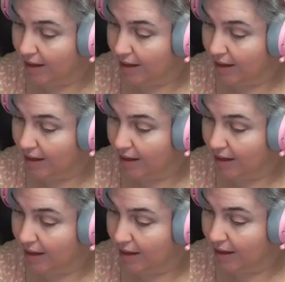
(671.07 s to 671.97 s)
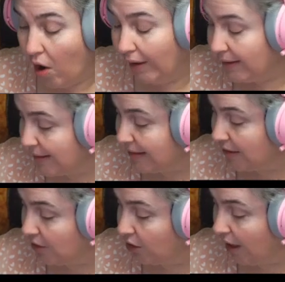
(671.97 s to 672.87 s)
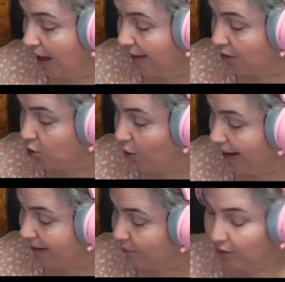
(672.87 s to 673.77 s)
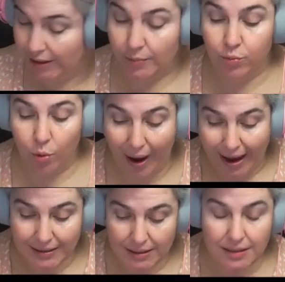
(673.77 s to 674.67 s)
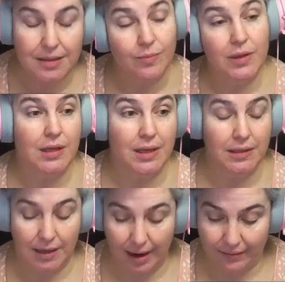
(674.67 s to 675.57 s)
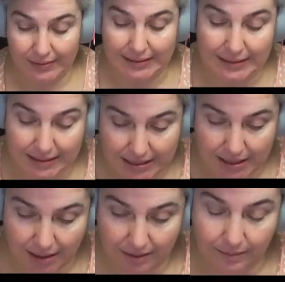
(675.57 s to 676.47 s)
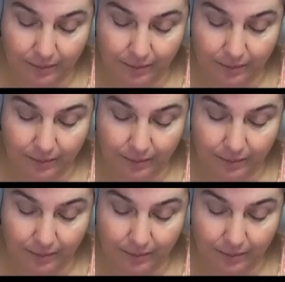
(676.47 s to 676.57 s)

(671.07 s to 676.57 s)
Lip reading: And this is honestly kind of trying to put into practice some of the things that I've seen.